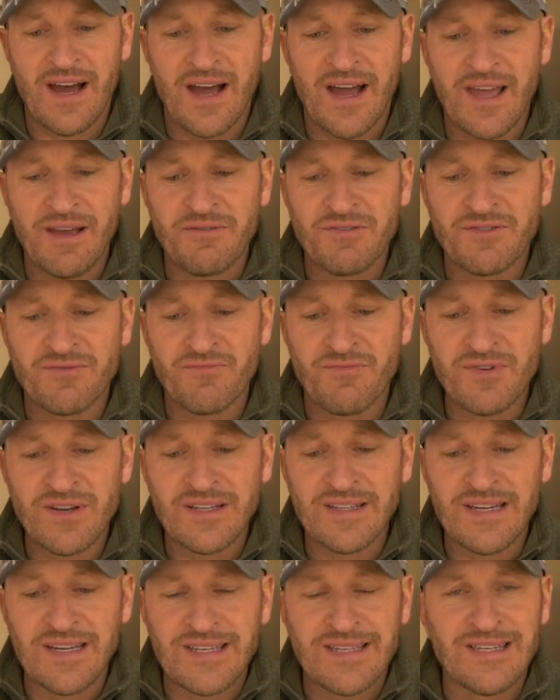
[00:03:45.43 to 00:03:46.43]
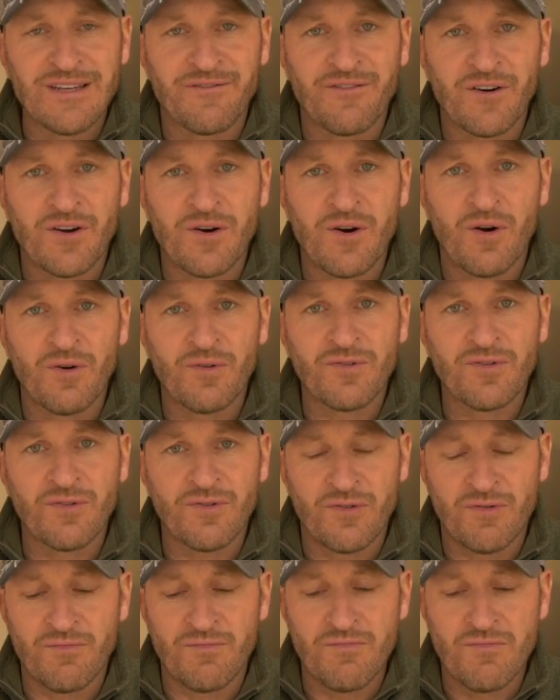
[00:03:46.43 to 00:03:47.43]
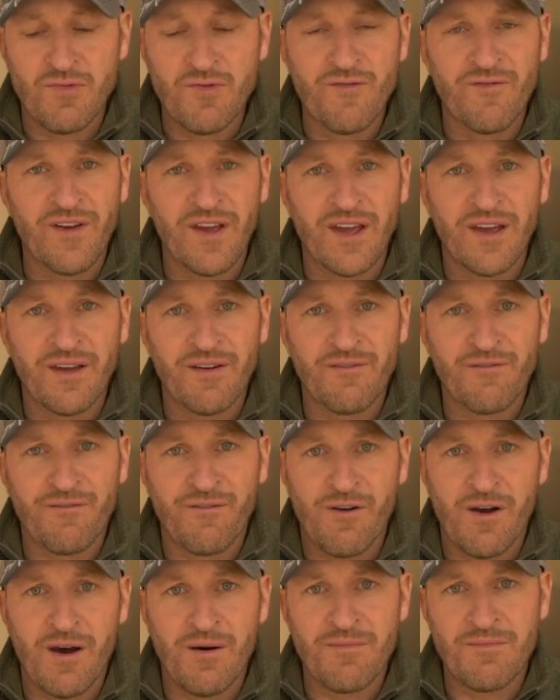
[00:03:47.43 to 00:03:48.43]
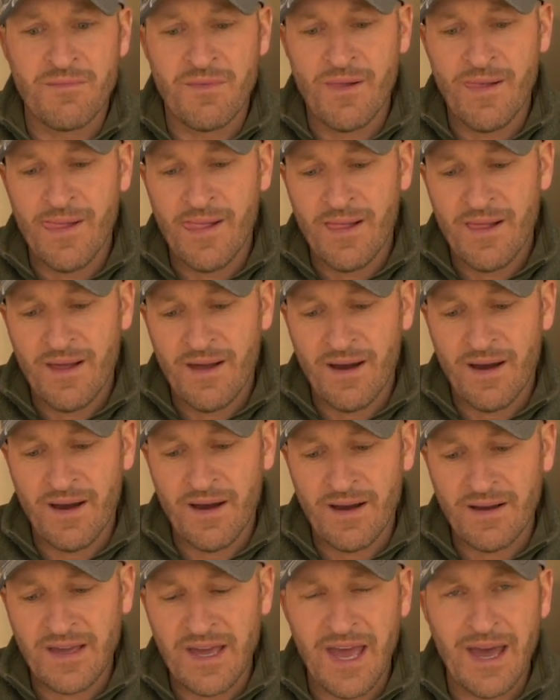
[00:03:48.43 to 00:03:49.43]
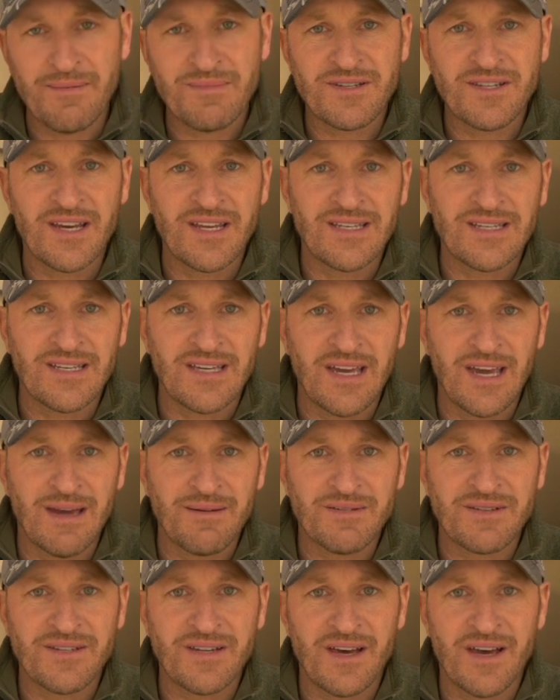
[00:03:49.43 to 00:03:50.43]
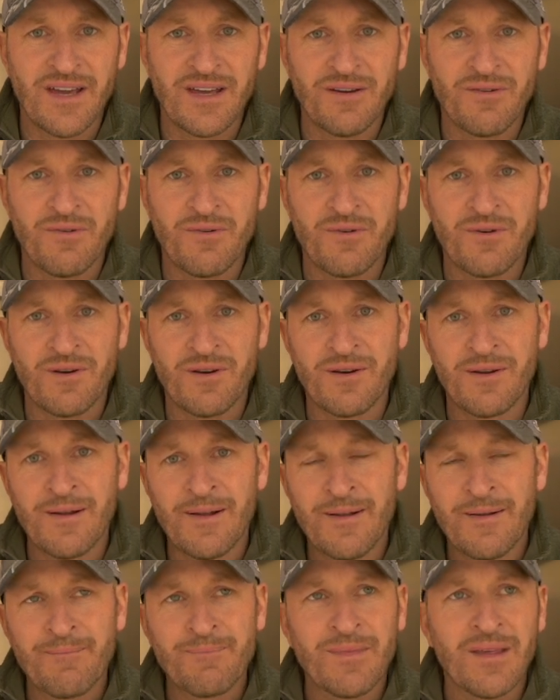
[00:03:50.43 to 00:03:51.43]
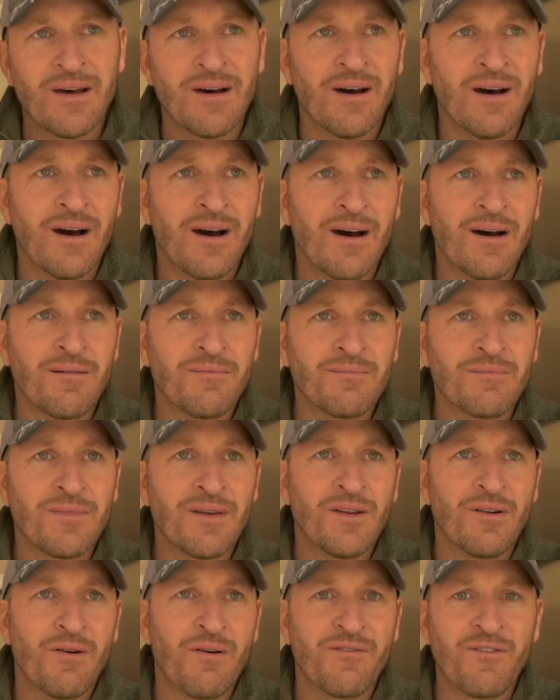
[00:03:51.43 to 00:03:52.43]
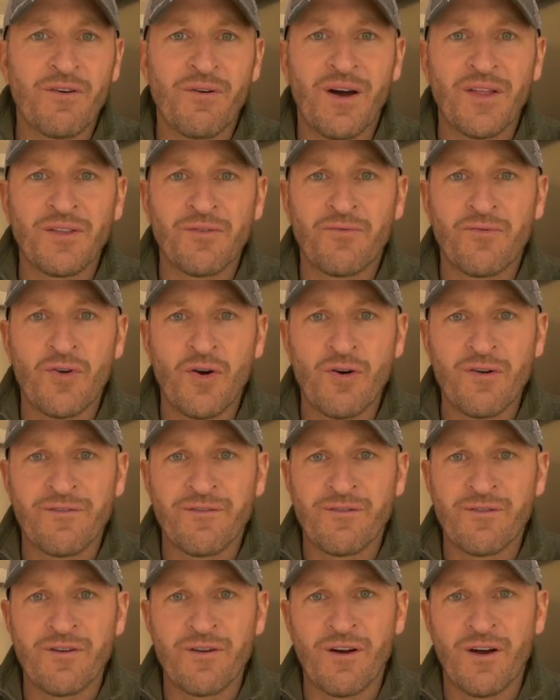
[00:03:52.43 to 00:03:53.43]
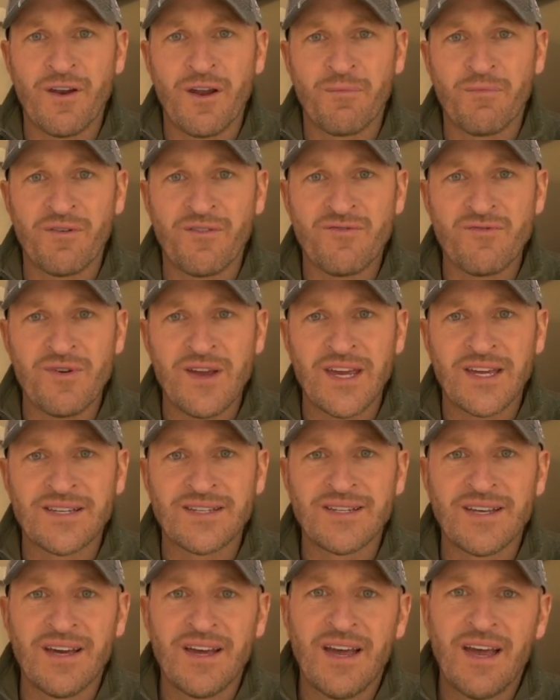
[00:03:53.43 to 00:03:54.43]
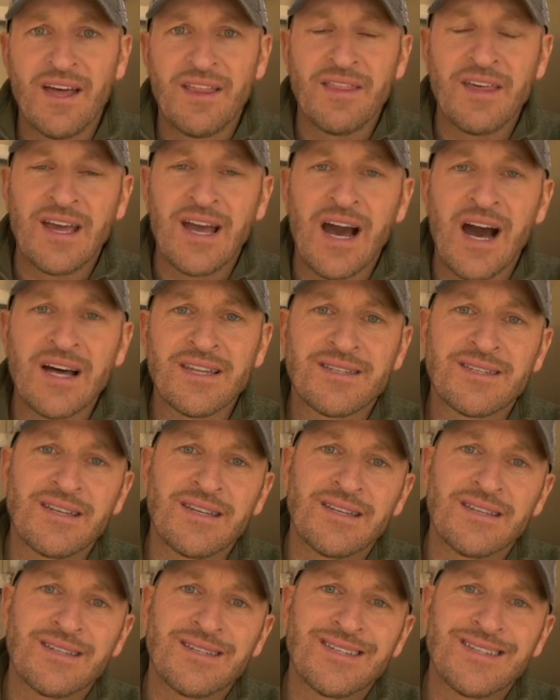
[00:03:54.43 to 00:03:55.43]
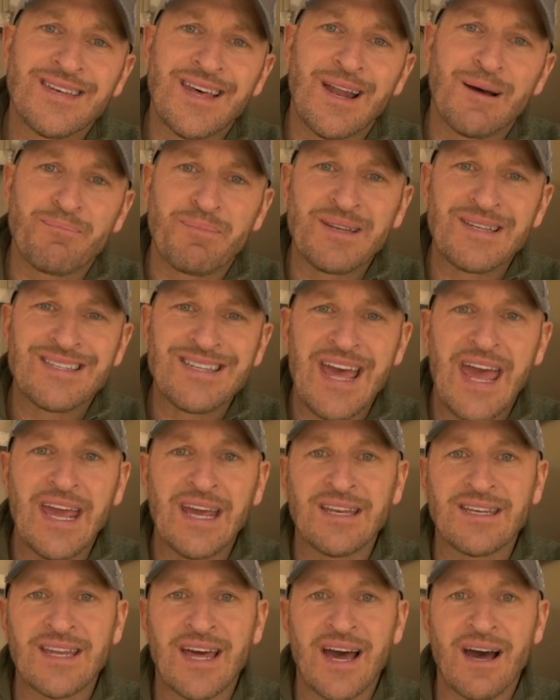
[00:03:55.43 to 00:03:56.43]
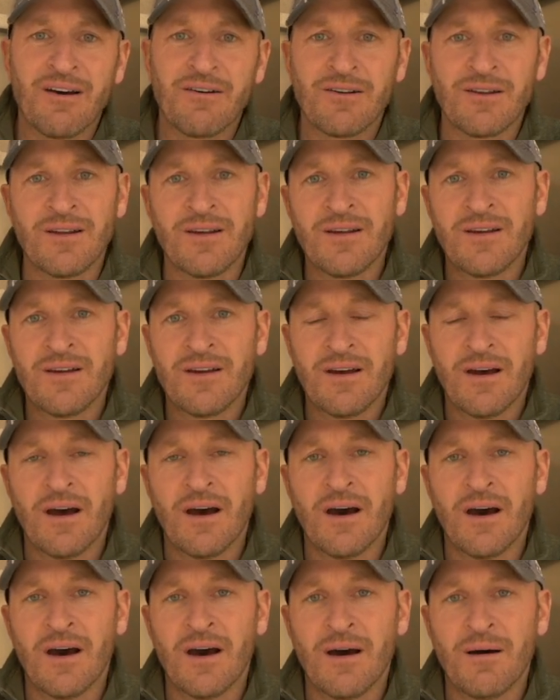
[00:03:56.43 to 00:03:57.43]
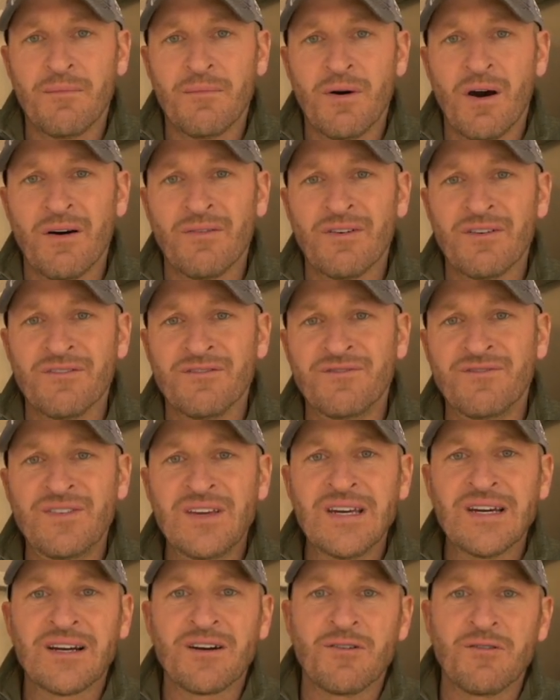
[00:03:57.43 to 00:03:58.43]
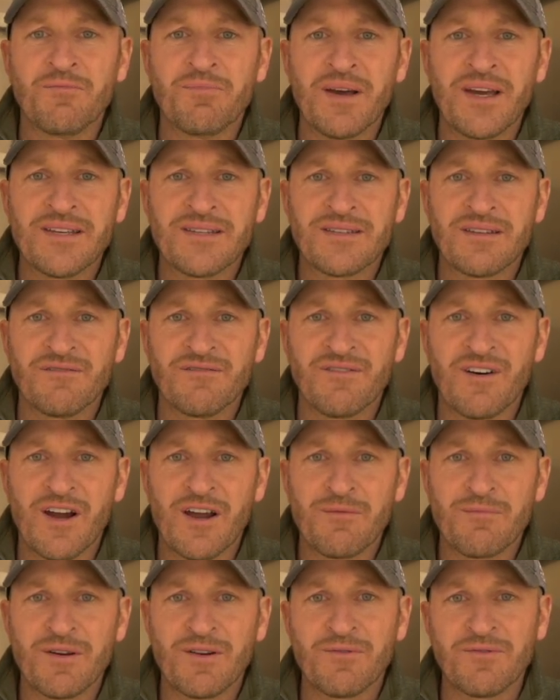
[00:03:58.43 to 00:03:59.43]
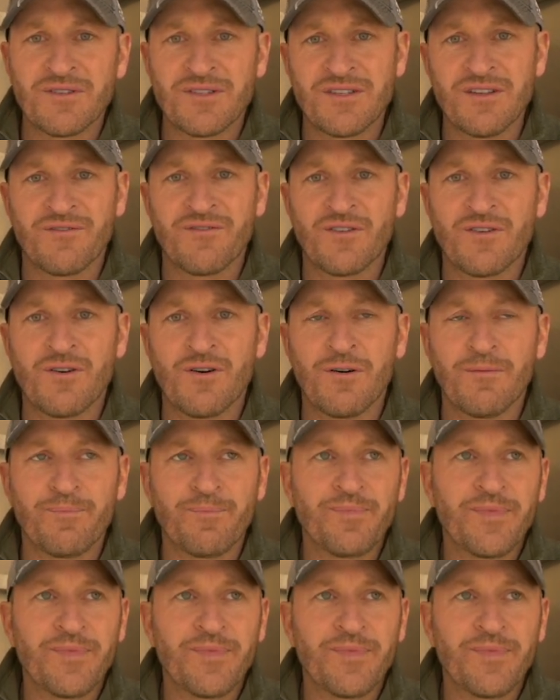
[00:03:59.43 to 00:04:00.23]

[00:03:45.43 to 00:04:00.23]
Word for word: it was really difficult moving from uh, campsite to campsite or um, you know if you're on the road for a number of weeks the constant setup and takedown um, of a vehicle-based environment was difficult.